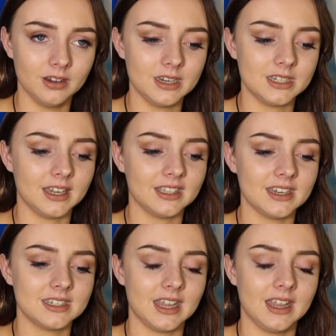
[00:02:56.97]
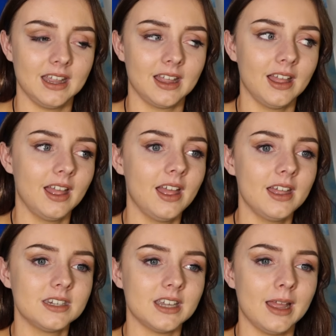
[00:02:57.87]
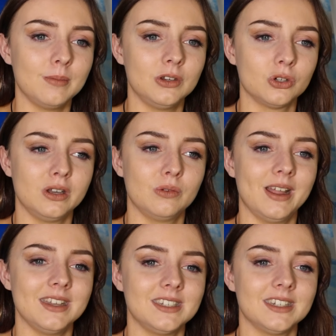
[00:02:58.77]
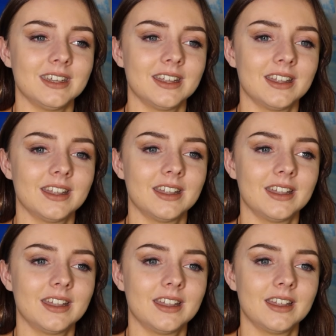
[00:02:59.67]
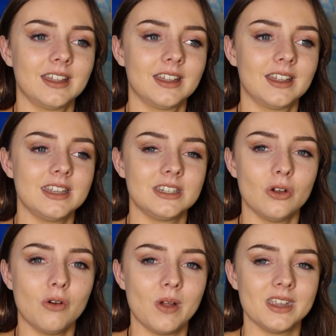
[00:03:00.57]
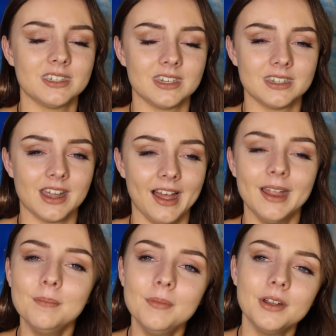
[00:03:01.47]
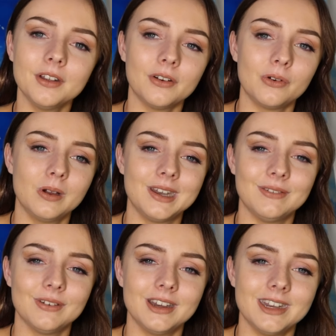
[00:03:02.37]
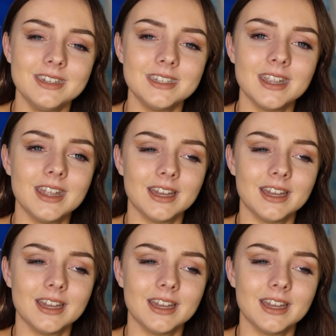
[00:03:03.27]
It's like that saying, time enjoyed wasting is not wasted time, or whatever it is.